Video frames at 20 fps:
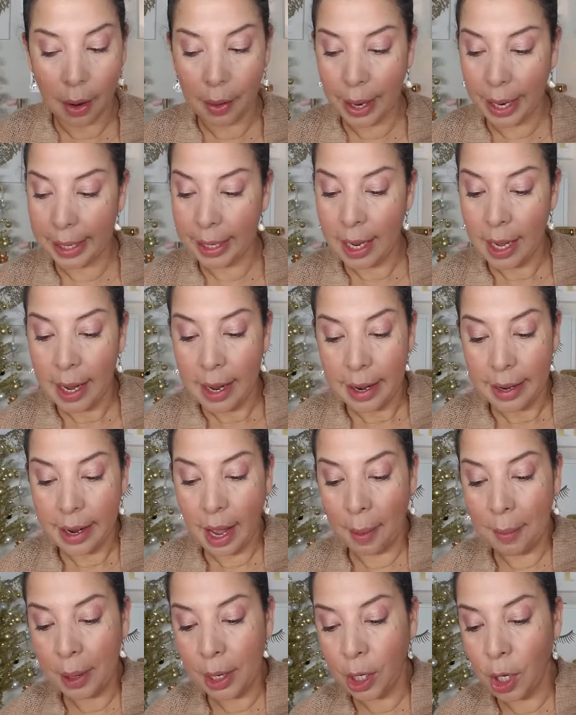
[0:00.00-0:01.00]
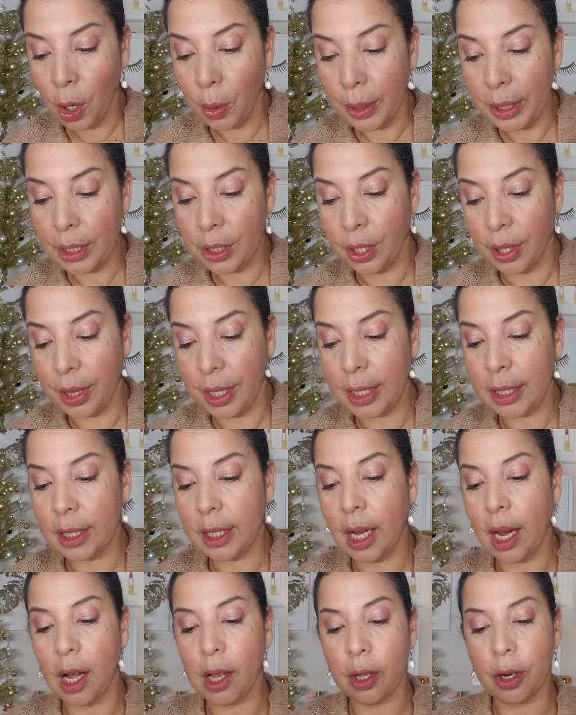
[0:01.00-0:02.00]
right, now I'm going to go into this
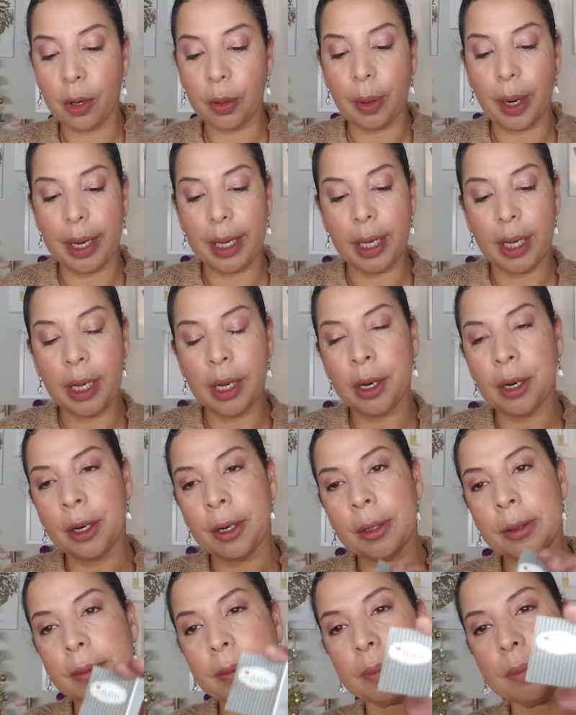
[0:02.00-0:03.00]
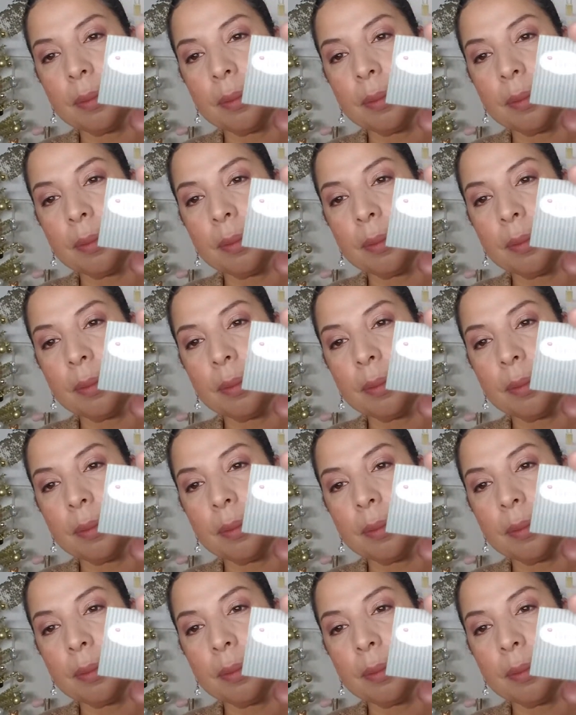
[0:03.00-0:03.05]
color right here.